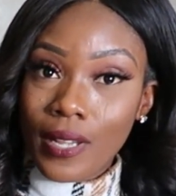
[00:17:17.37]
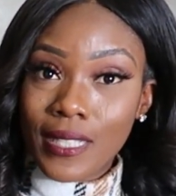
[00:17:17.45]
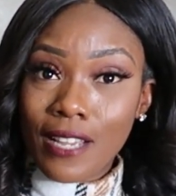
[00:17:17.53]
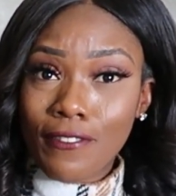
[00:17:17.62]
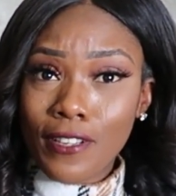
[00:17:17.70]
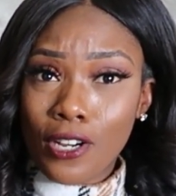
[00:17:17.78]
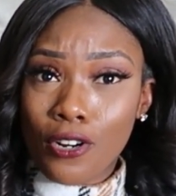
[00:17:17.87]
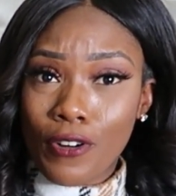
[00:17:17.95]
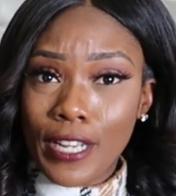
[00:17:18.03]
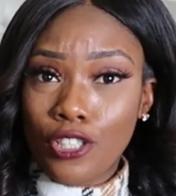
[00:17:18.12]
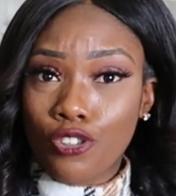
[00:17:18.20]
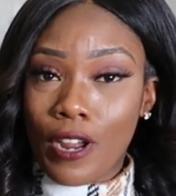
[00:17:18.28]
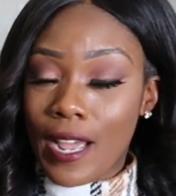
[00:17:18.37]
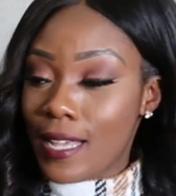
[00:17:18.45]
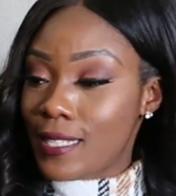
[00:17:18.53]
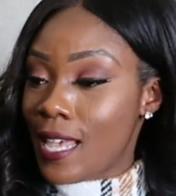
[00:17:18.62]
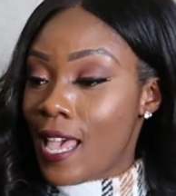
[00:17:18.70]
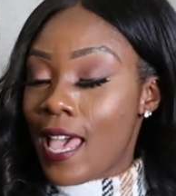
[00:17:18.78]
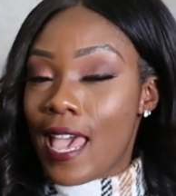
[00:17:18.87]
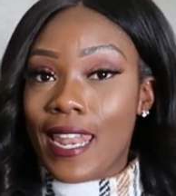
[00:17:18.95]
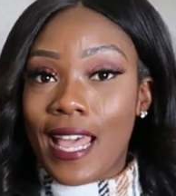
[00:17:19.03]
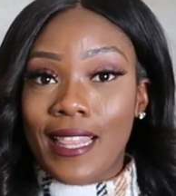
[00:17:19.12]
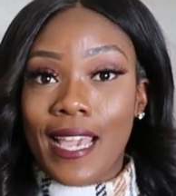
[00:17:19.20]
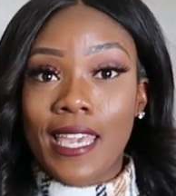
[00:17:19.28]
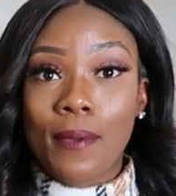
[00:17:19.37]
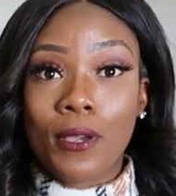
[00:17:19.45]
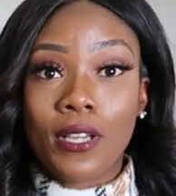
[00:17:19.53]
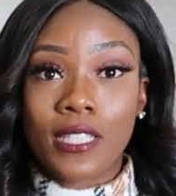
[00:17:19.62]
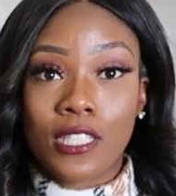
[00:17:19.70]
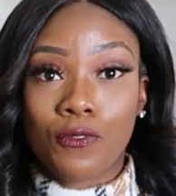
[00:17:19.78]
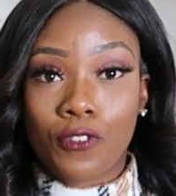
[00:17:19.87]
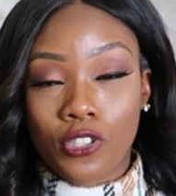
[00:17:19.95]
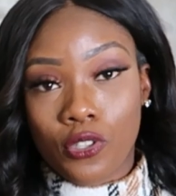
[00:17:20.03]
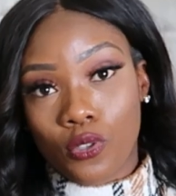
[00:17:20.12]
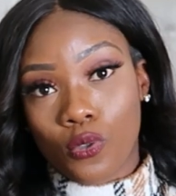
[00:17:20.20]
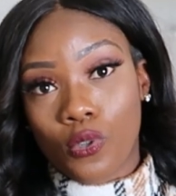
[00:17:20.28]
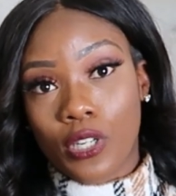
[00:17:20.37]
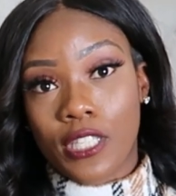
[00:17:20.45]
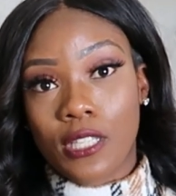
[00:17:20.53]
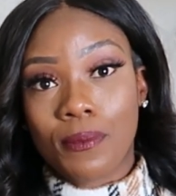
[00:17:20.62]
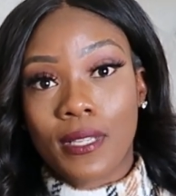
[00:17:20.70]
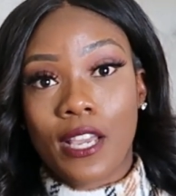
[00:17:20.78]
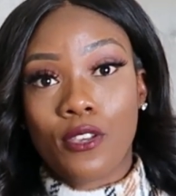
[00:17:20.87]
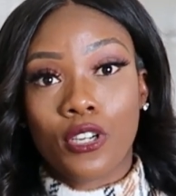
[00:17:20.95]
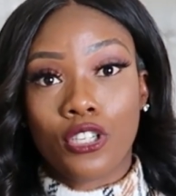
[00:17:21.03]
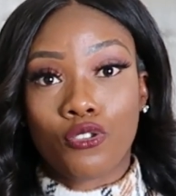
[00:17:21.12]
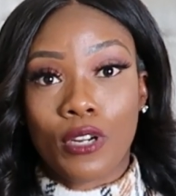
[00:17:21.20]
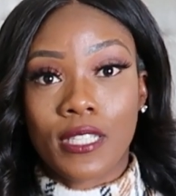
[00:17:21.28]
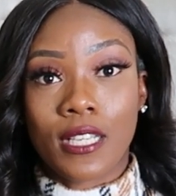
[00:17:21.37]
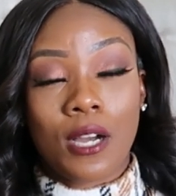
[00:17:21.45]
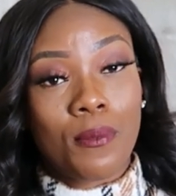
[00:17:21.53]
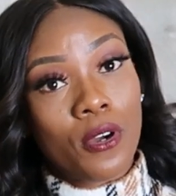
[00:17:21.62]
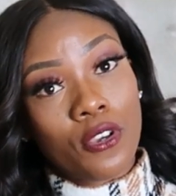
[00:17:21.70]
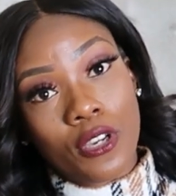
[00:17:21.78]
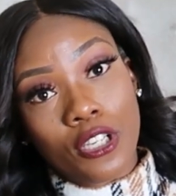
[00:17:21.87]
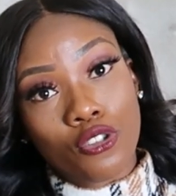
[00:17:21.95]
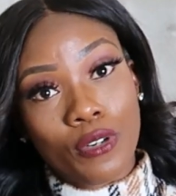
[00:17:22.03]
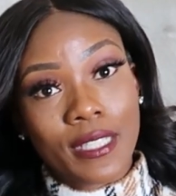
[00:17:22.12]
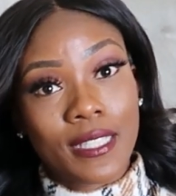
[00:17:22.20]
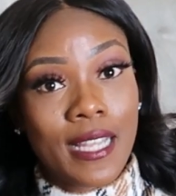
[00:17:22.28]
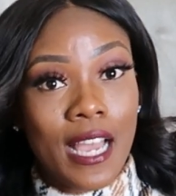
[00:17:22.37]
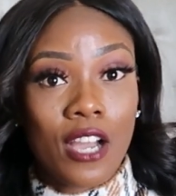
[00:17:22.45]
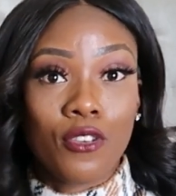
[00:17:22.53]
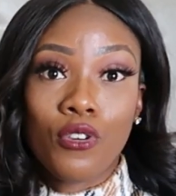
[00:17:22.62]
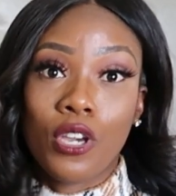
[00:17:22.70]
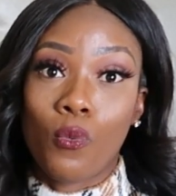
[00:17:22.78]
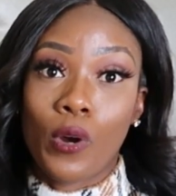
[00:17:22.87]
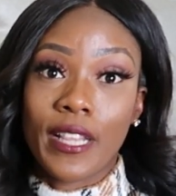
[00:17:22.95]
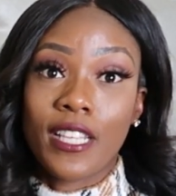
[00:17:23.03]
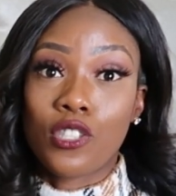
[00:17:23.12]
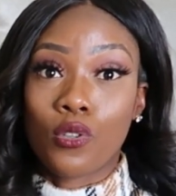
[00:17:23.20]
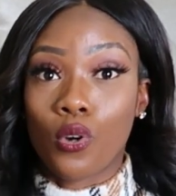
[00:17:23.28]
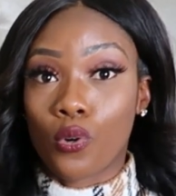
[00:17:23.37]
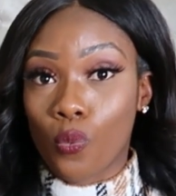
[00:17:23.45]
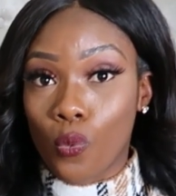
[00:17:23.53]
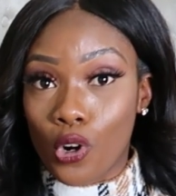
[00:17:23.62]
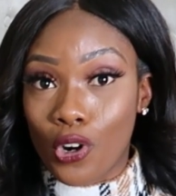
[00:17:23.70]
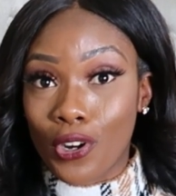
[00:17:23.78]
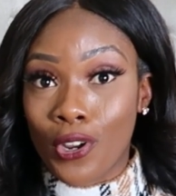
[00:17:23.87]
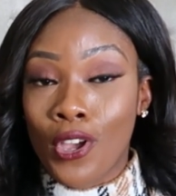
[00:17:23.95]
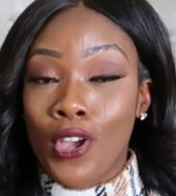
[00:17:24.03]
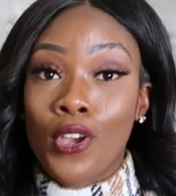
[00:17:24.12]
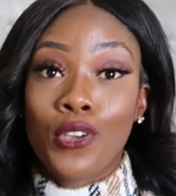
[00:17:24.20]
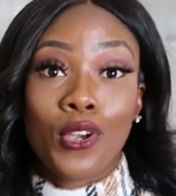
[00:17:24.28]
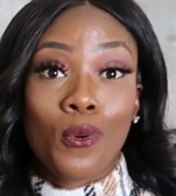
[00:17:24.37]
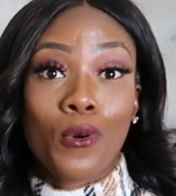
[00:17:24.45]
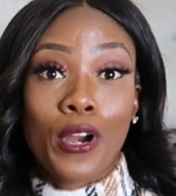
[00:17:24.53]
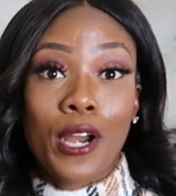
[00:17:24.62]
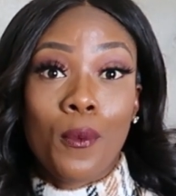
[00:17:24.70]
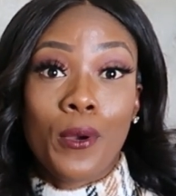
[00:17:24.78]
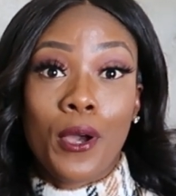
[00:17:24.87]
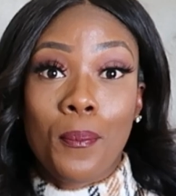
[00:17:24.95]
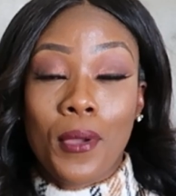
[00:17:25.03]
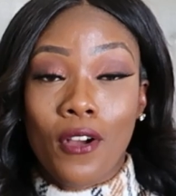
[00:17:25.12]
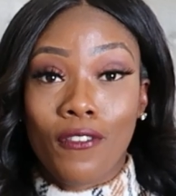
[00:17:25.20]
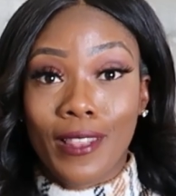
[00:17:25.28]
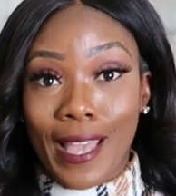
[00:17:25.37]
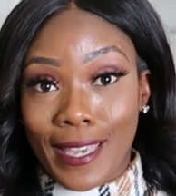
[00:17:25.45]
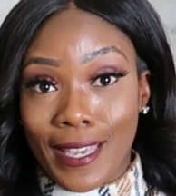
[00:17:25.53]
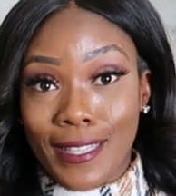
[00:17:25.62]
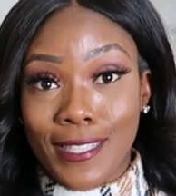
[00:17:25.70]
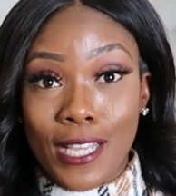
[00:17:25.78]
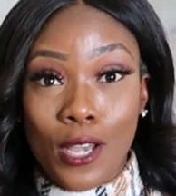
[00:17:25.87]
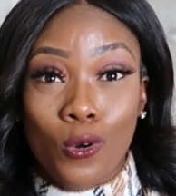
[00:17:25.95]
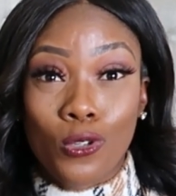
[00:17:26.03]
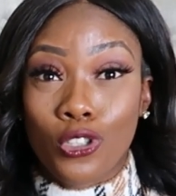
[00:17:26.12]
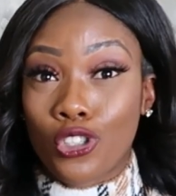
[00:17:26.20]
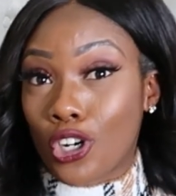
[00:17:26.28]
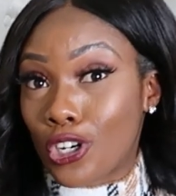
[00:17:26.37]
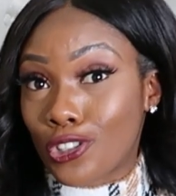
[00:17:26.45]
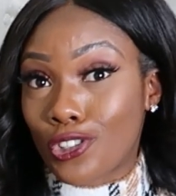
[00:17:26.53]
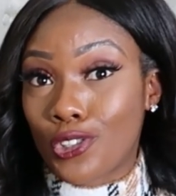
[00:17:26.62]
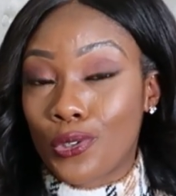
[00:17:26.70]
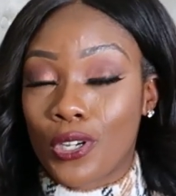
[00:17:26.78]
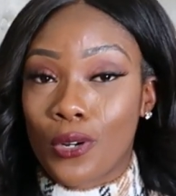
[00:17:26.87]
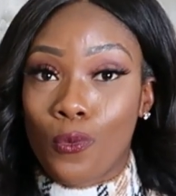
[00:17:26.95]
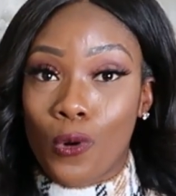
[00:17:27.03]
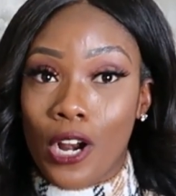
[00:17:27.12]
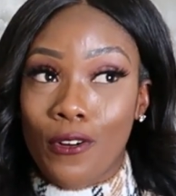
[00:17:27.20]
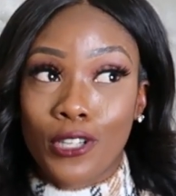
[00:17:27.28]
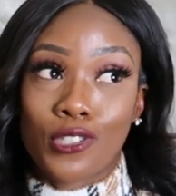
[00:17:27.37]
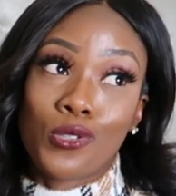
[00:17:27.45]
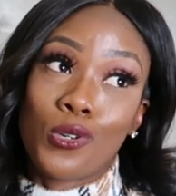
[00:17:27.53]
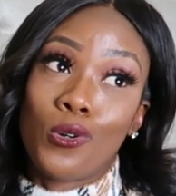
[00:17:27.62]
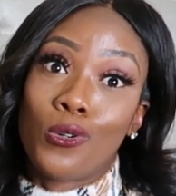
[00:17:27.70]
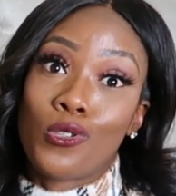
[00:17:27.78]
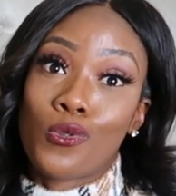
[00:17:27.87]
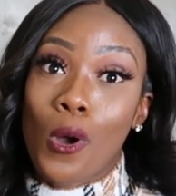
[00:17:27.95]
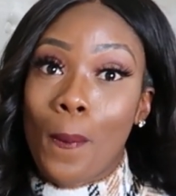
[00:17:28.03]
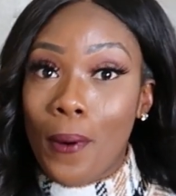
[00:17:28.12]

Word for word: definitely a great dress, and I like it because it's versatile. It's something that you could dress up or you could dress down. You can wear this to go to work, you can wear it with a pair of leggings and go to church, you can wear it to go to a